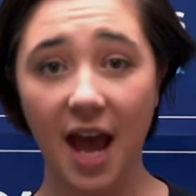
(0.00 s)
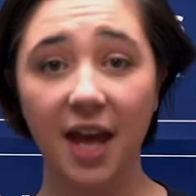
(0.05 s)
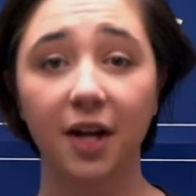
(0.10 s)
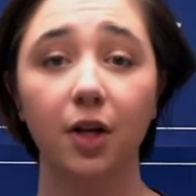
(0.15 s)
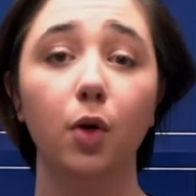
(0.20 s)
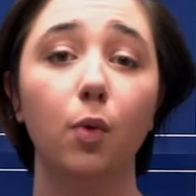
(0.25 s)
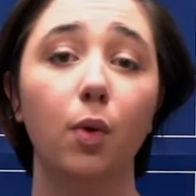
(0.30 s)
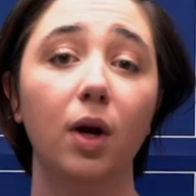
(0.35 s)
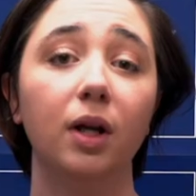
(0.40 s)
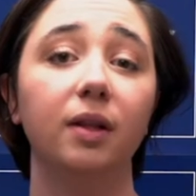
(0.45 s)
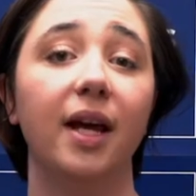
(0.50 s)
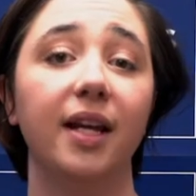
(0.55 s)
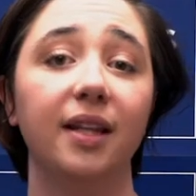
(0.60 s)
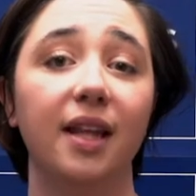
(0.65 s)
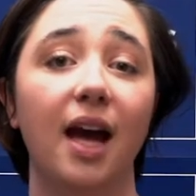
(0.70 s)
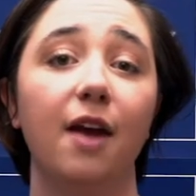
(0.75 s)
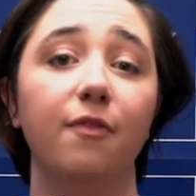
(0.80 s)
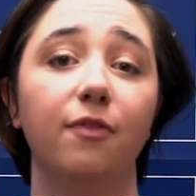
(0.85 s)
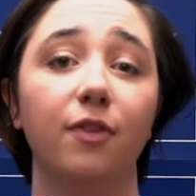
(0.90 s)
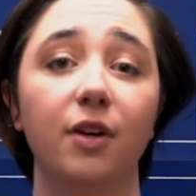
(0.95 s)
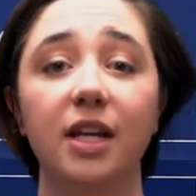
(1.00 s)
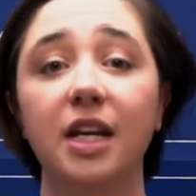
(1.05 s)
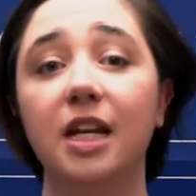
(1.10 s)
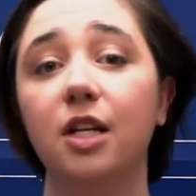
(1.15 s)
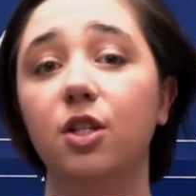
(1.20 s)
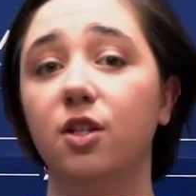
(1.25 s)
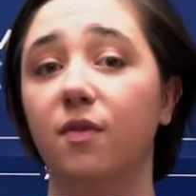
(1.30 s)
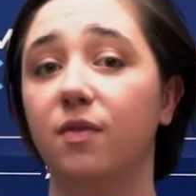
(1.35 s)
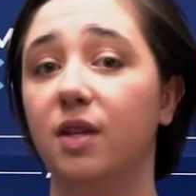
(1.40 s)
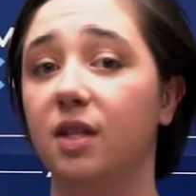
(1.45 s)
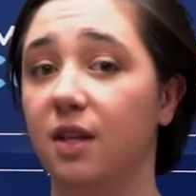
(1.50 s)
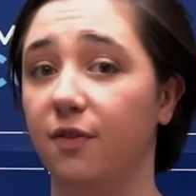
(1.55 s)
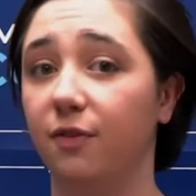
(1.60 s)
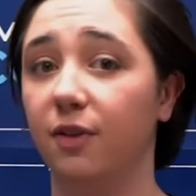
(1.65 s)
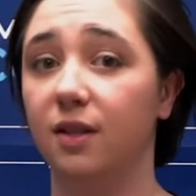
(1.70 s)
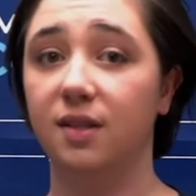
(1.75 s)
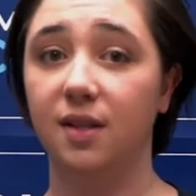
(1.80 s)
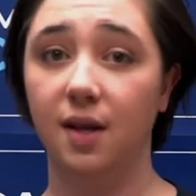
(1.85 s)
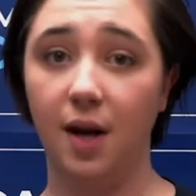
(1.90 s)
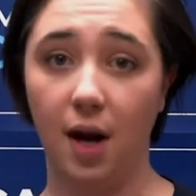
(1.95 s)
And it'll work like that for each of the
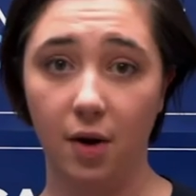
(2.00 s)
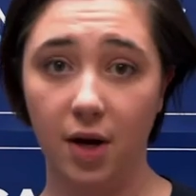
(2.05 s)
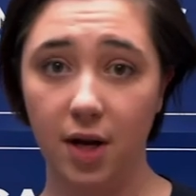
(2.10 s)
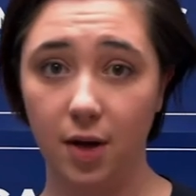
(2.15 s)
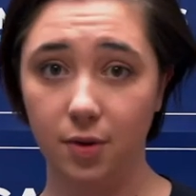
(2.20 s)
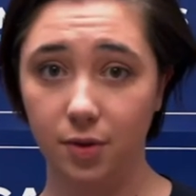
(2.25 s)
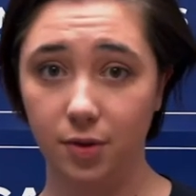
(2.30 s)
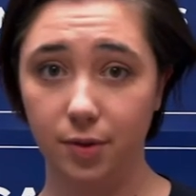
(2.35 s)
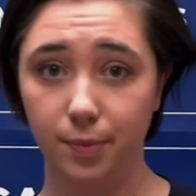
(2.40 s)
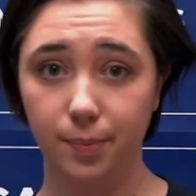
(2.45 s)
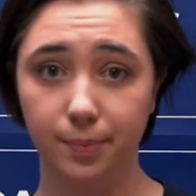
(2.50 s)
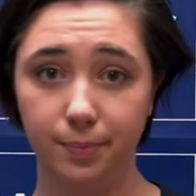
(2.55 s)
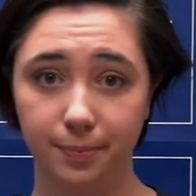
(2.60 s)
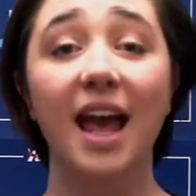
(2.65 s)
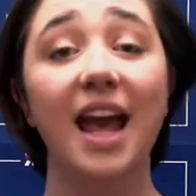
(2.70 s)
different scenarios.